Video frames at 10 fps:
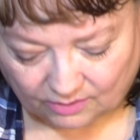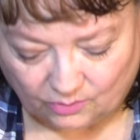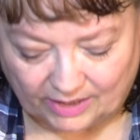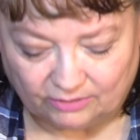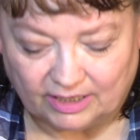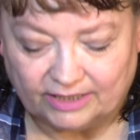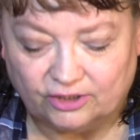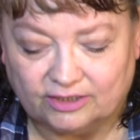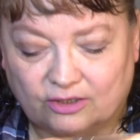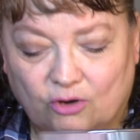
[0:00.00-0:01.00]
Why don't I
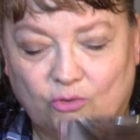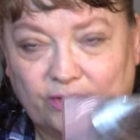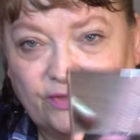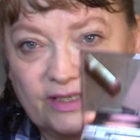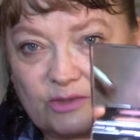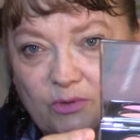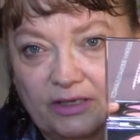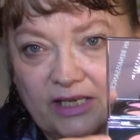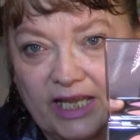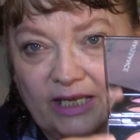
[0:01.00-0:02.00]
just go with this
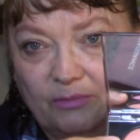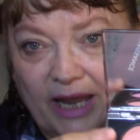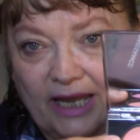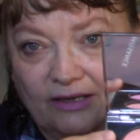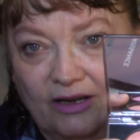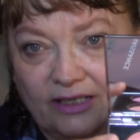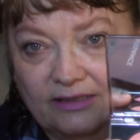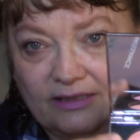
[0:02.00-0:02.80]
one to hit pan on?